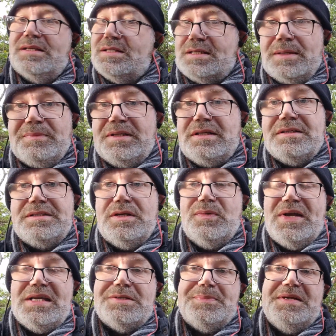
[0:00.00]
Similar to
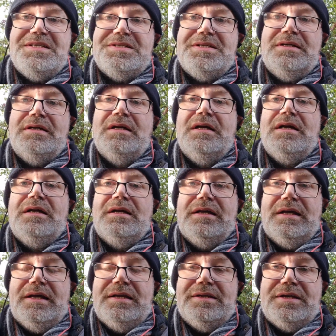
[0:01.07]
Westminster
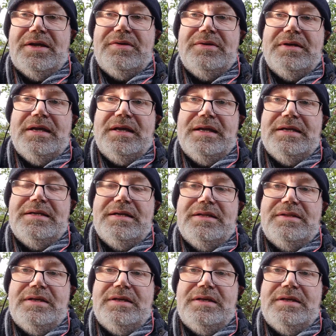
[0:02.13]
and down in